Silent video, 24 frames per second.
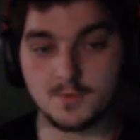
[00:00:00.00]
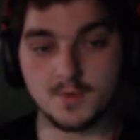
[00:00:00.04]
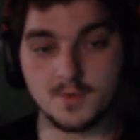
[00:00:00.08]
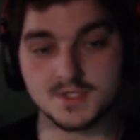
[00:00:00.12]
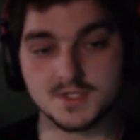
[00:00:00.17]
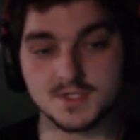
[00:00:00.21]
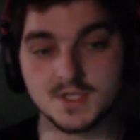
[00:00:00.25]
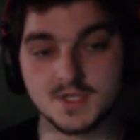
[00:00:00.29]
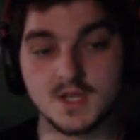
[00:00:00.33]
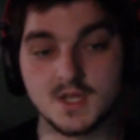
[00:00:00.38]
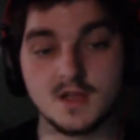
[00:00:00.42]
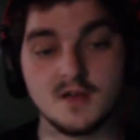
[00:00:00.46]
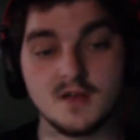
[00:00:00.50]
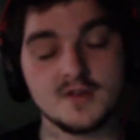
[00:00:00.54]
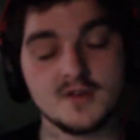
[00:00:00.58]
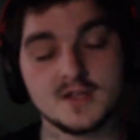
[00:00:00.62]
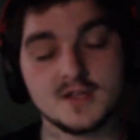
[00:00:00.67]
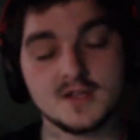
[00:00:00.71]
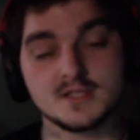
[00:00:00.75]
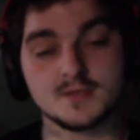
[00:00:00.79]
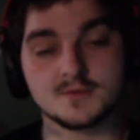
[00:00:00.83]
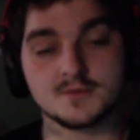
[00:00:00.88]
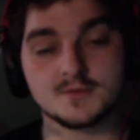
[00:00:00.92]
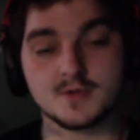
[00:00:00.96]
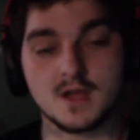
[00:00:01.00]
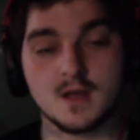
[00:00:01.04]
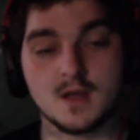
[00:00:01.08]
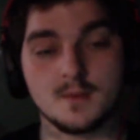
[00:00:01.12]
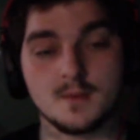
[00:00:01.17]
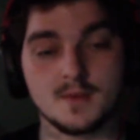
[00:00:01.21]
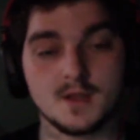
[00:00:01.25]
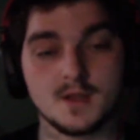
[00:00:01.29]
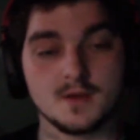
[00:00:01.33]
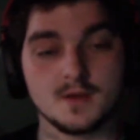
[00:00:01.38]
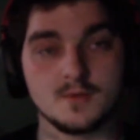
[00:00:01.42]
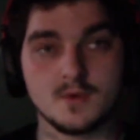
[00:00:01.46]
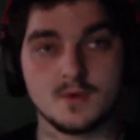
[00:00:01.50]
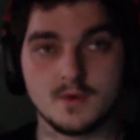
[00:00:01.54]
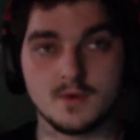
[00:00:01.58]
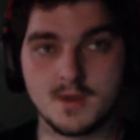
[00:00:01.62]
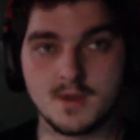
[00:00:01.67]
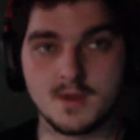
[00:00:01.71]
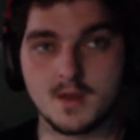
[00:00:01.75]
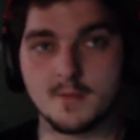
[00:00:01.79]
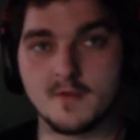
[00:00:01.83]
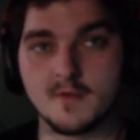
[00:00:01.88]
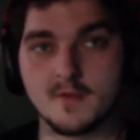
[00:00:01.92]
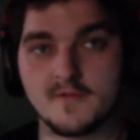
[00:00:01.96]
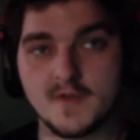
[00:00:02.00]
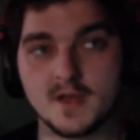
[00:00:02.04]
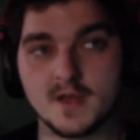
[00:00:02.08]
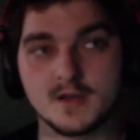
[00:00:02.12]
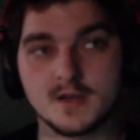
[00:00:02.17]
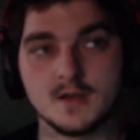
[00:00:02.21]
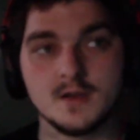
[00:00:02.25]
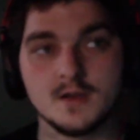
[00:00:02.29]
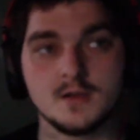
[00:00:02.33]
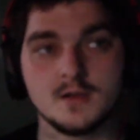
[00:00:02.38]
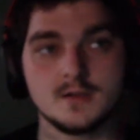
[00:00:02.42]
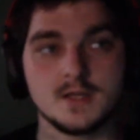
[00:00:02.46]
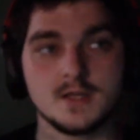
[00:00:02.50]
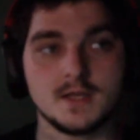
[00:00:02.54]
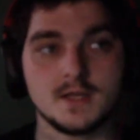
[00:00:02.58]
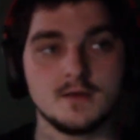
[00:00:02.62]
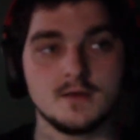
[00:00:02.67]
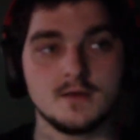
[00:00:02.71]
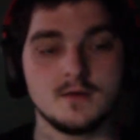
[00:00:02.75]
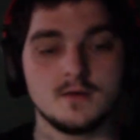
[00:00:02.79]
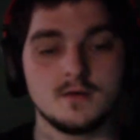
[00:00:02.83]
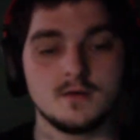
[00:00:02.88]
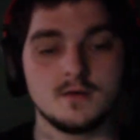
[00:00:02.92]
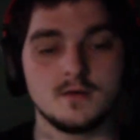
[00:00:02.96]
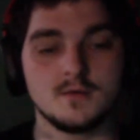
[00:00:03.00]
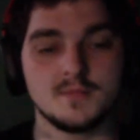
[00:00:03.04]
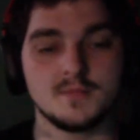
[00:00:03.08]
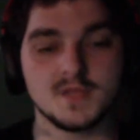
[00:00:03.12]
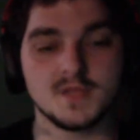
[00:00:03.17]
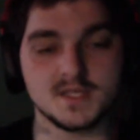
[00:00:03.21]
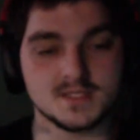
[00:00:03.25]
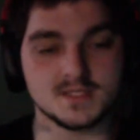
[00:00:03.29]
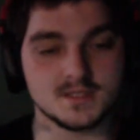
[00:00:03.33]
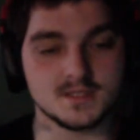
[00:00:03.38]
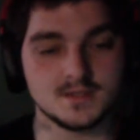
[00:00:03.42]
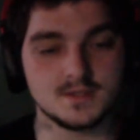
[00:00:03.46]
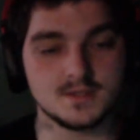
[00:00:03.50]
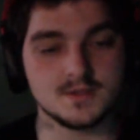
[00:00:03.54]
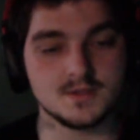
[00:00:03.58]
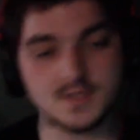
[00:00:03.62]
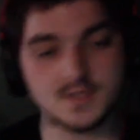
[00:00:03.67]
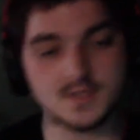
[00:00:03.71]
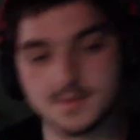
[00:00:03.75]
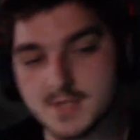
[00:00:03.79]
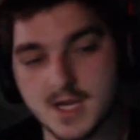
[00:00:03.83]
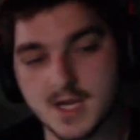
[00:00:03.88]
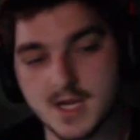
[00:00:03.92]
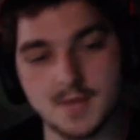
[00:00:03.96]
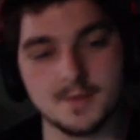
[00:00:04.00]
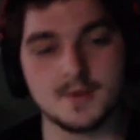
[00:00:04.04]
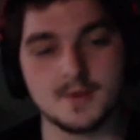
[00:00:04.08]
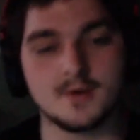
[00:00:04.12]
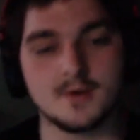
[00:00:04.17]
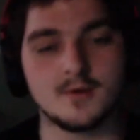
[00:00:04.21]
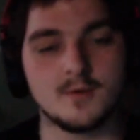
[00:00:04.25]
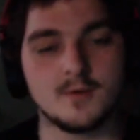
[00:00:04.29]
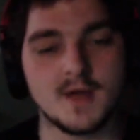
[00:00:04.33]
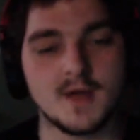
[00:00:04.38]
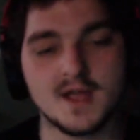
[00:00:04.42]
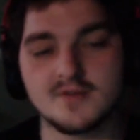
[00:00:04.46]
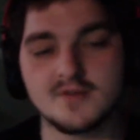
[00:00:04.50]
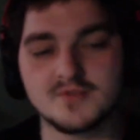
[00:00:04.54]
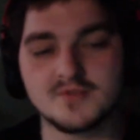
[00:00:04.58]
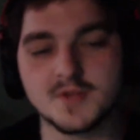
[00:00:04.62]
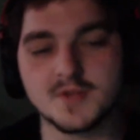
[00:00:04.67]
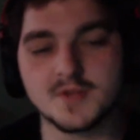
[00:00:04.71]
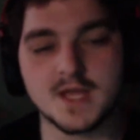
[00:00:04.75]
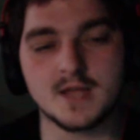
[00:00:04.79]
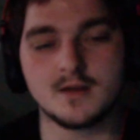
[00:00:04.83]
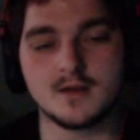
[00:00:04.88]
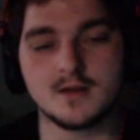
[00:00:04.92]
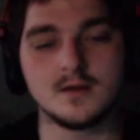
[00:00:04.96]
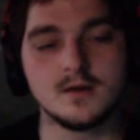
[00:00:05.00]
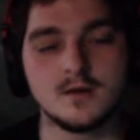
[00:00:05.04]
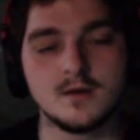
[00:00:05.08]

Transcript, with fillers: Which, if you're not subscribed and you want to become a fan, then please do subscribe. Why haven't you hit?